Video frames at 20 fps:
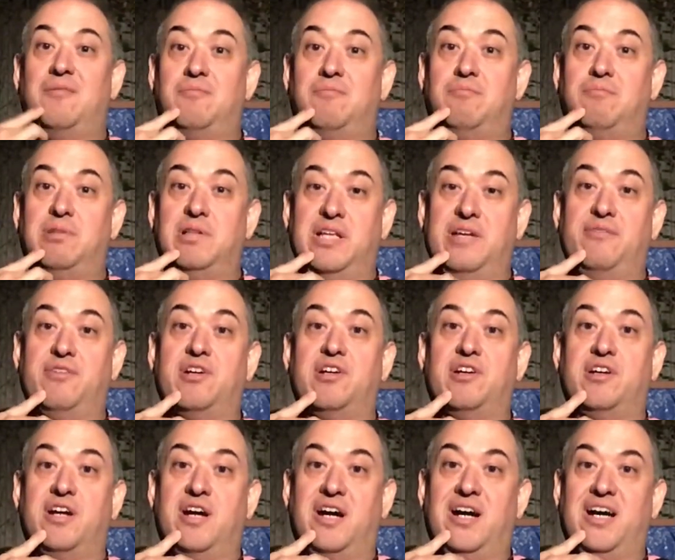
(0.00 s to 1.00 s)
believe it or
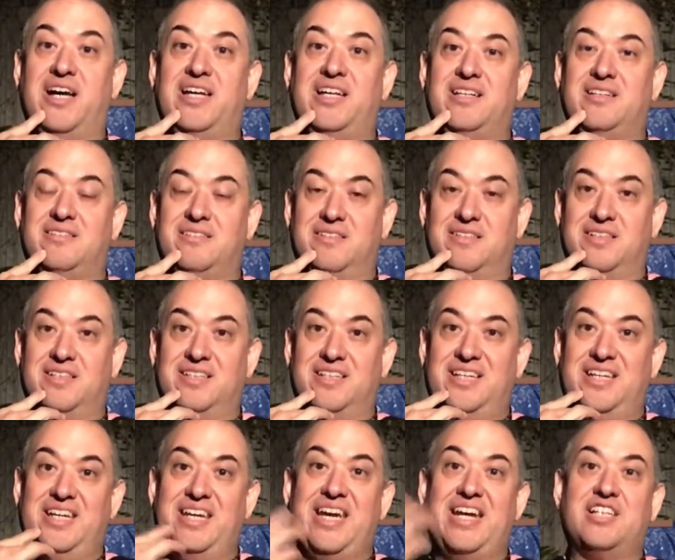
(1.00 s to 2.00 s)
not,
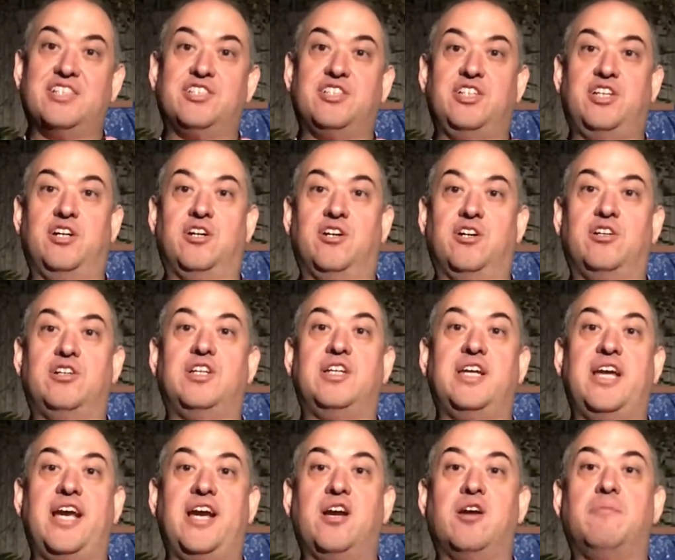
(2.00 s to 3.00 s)
he actually earned an
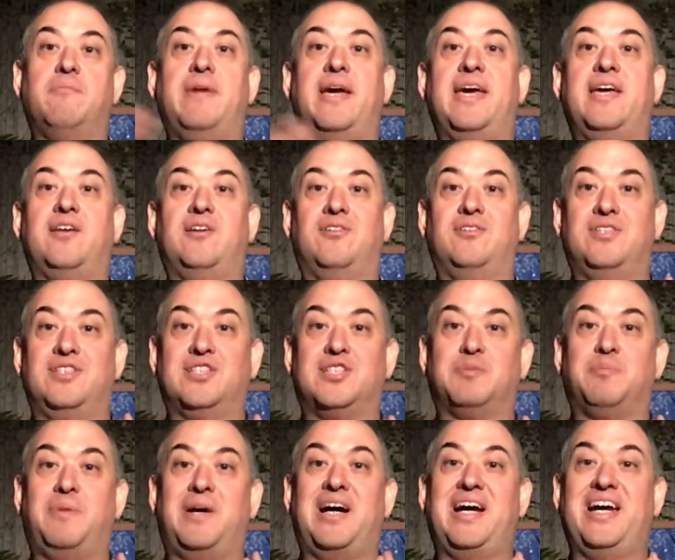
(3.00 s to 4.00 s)
air medal
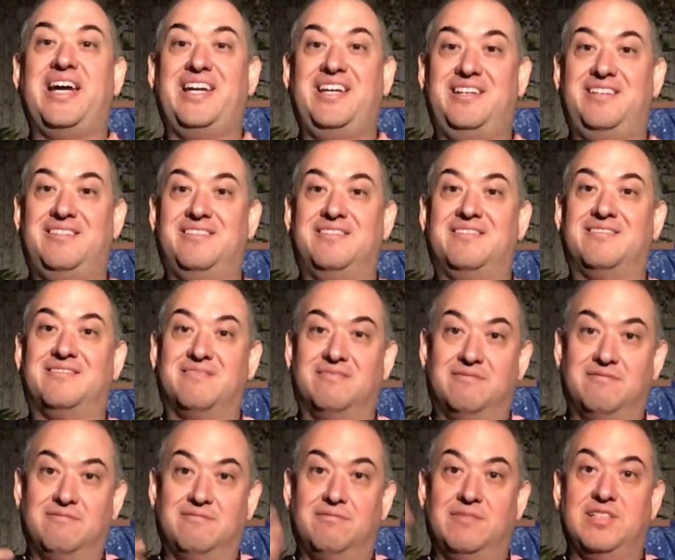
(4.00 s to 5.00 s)
despite
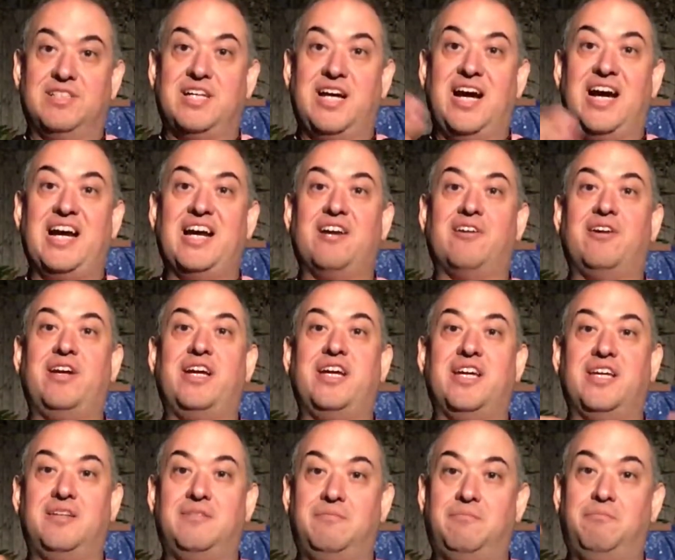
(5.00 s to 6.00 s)
retiring
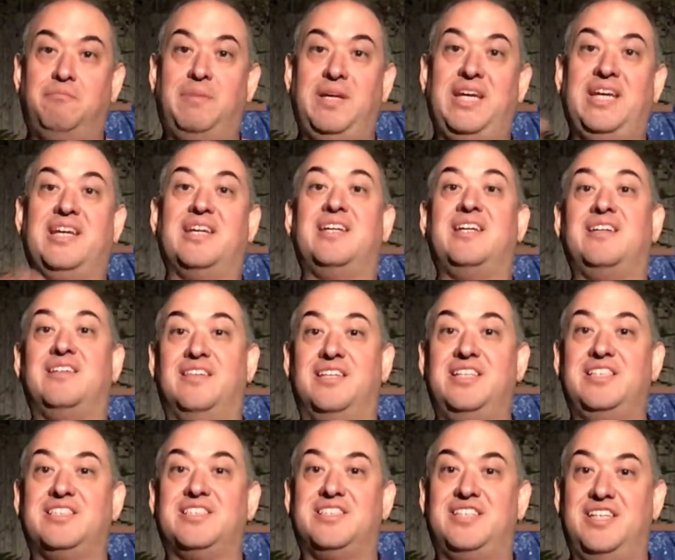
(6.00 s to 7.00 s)
and being an
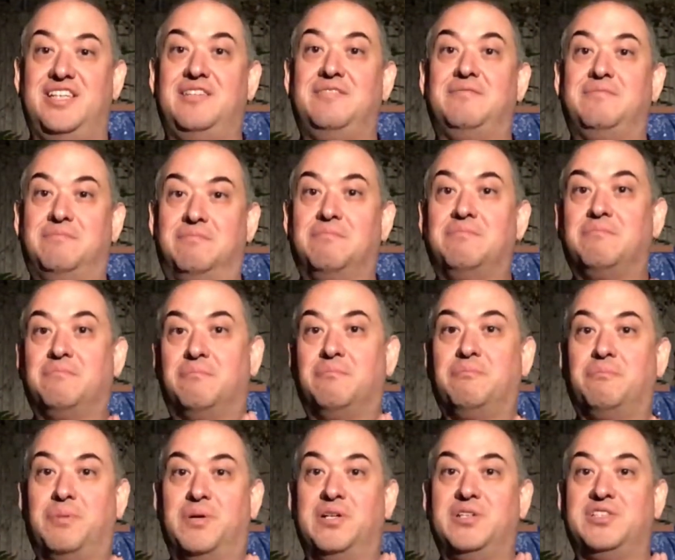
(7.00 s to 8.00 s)
enlisted
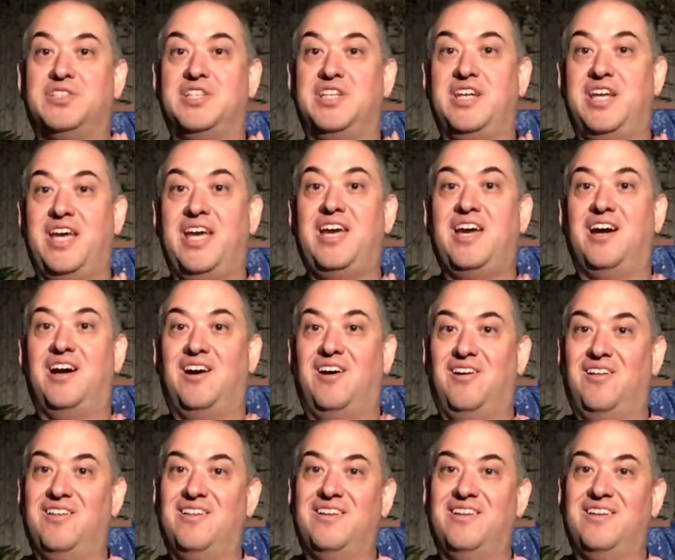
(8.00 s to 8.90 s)
personnel,